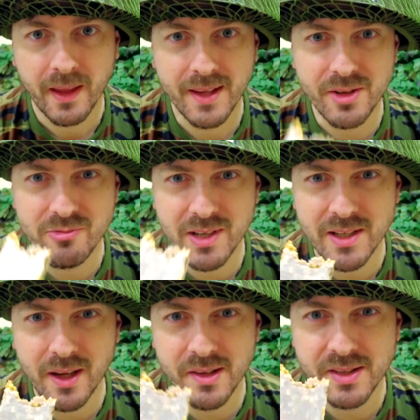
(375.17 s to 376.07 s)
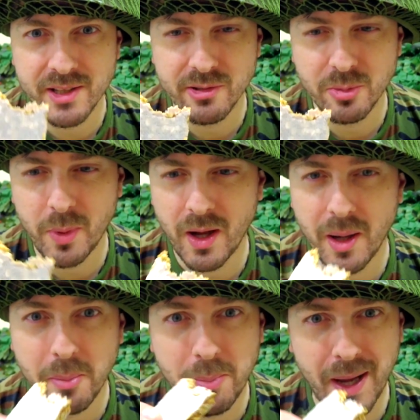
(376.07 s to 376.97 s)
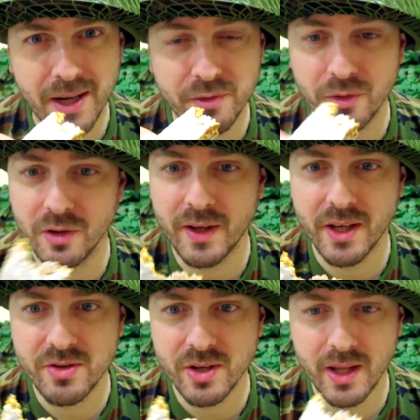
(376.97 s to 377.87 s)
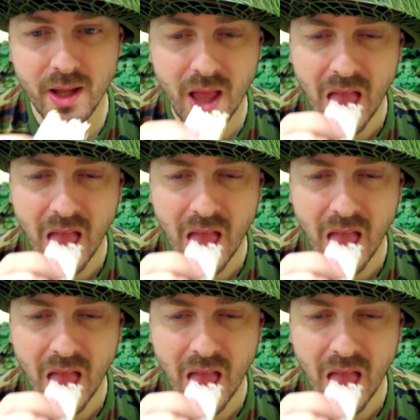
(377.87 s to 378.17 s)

It's a really nice cereal bar, packed full of energy.